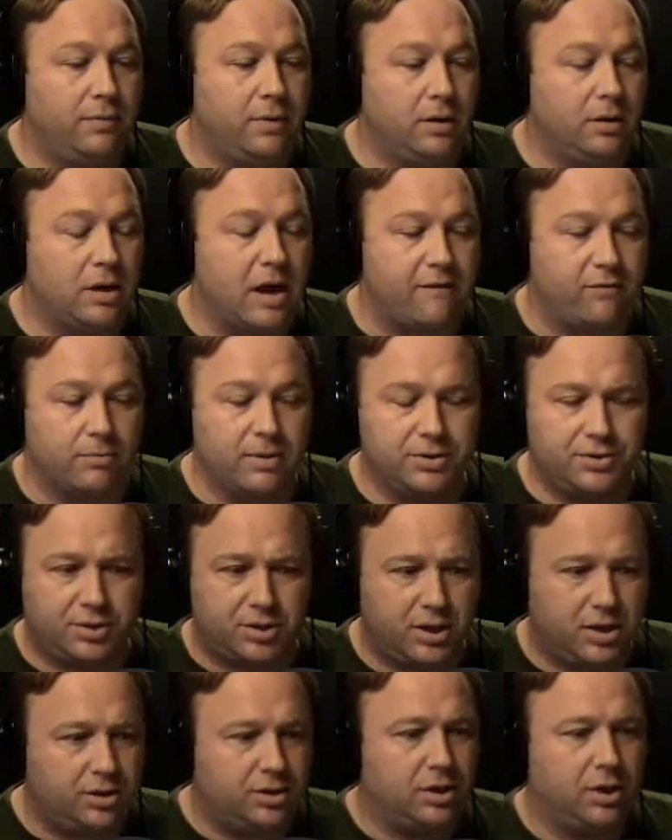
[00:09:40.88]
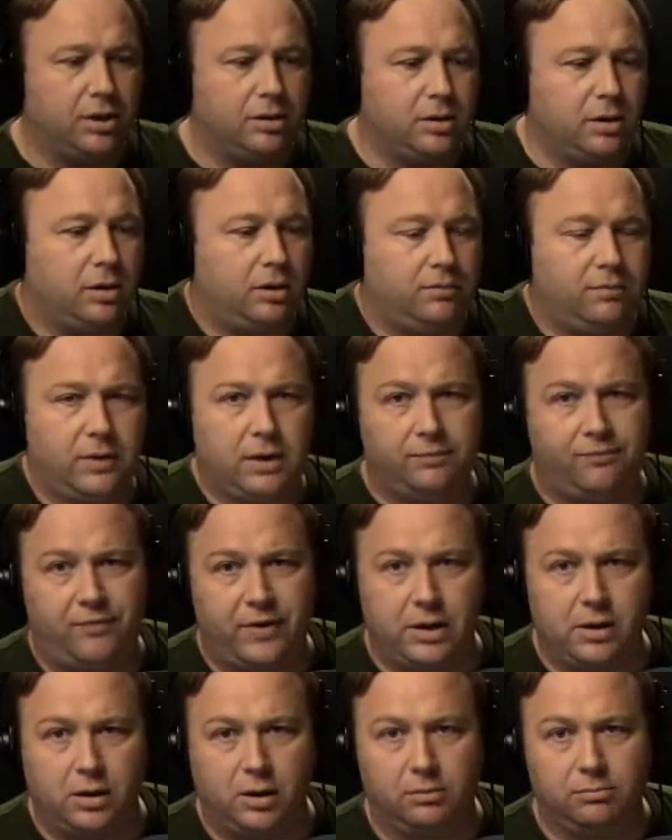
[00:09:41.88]
The government seizing the
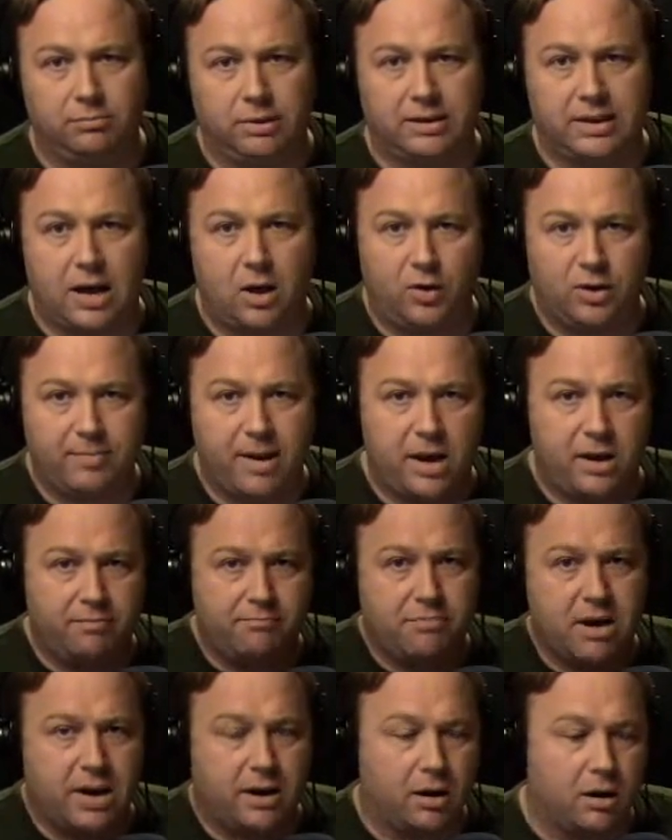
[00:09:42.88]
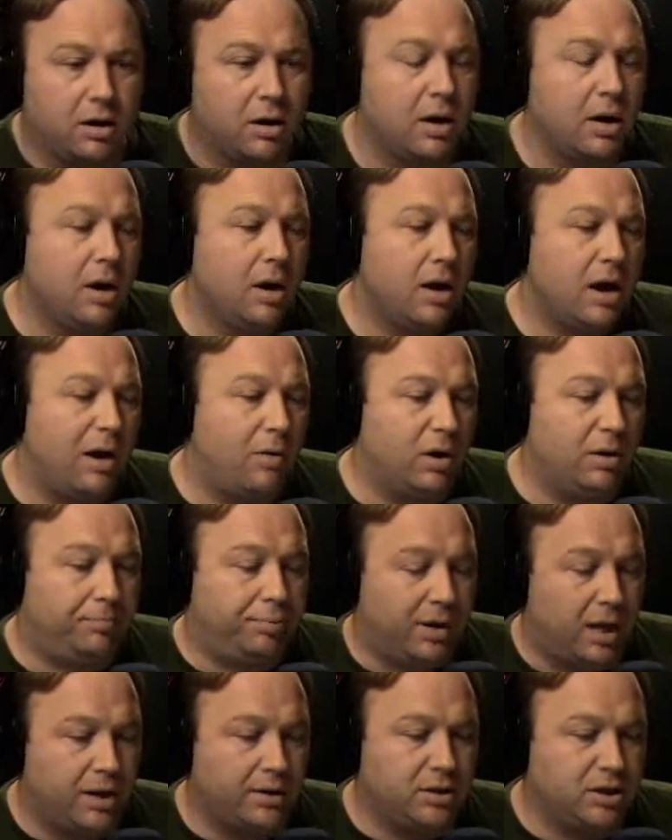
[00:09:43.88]
film, but that only made it bigger. I want to
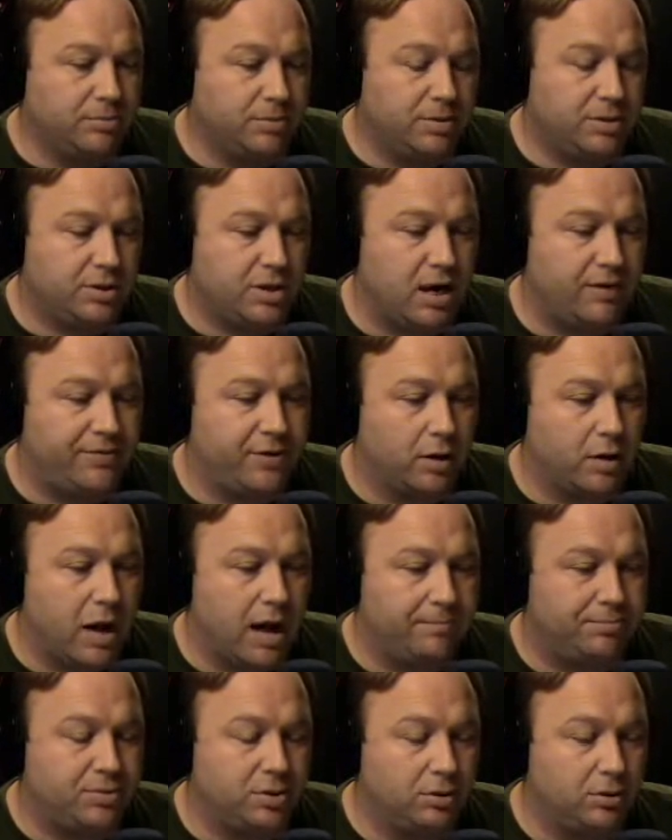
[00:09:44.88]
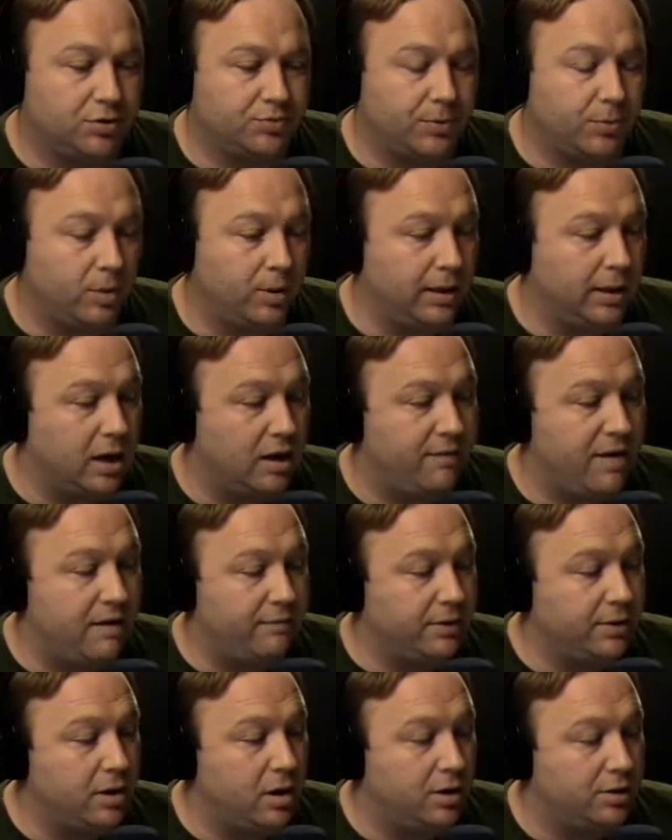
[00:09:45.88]
plug some of the stuff you're up to, because we really love
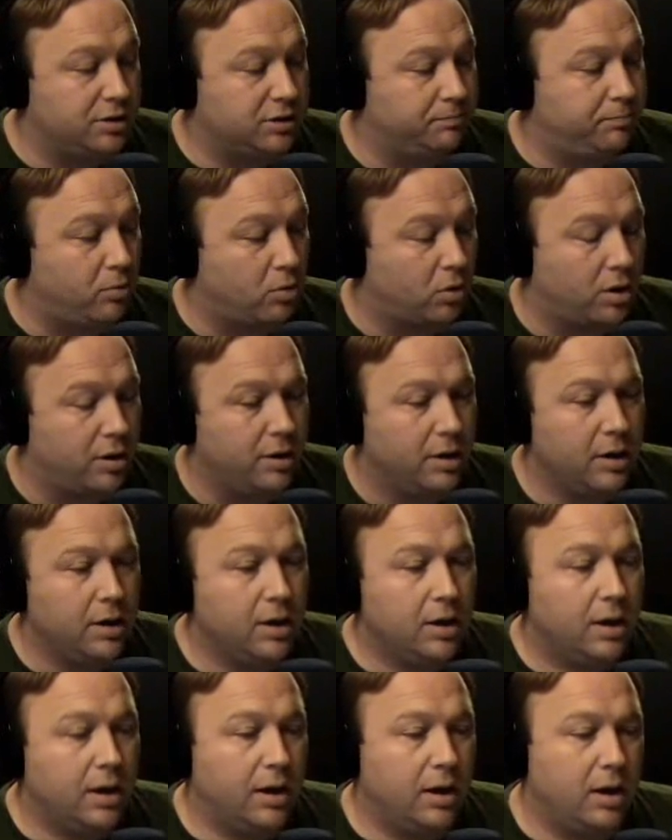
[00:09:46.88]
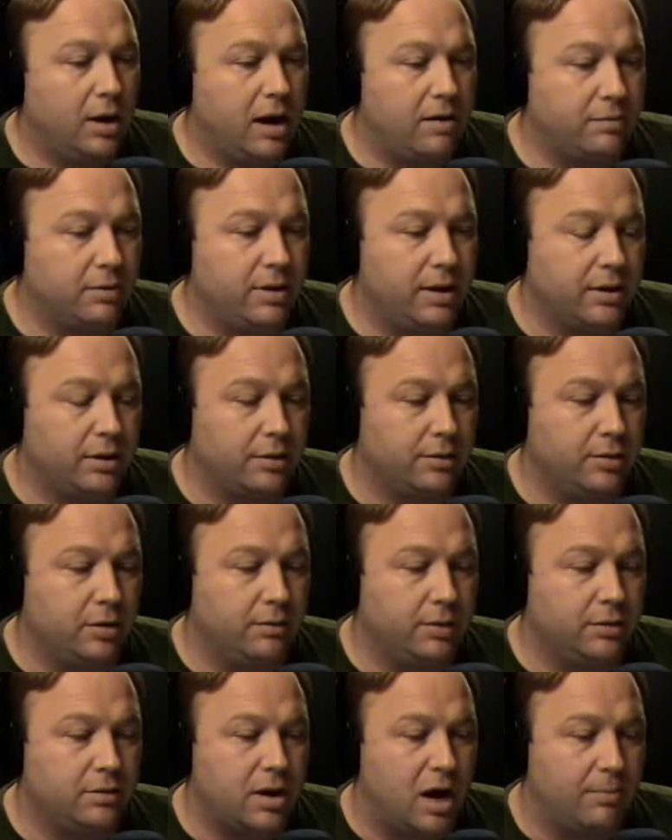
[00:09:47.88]
having you on to support everything you're
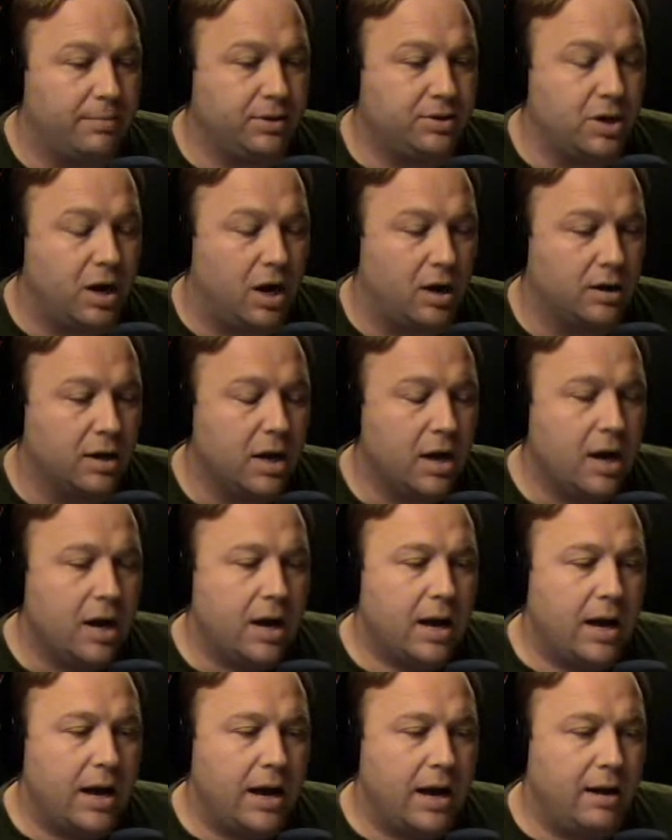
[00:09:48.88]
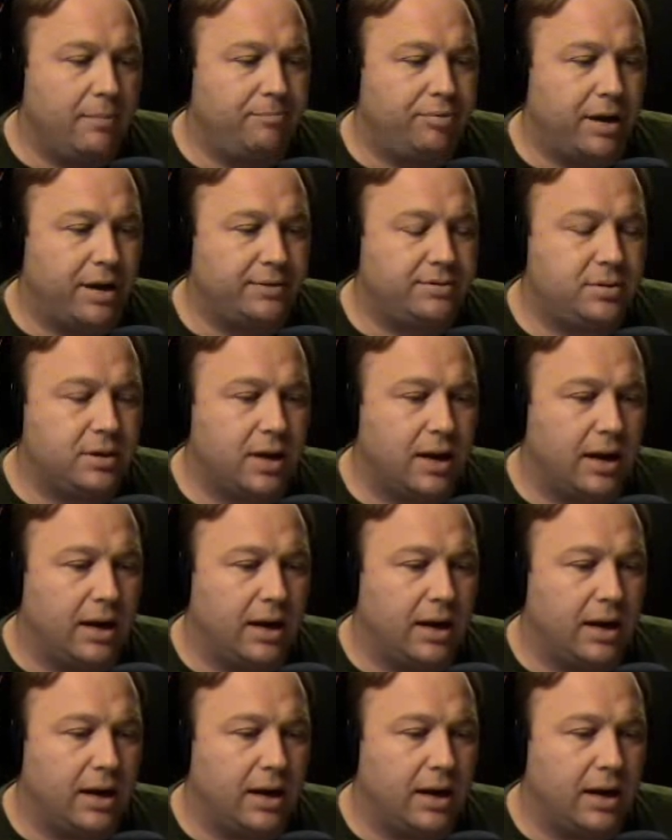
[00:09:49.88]
doing, Tommy Chong. Let's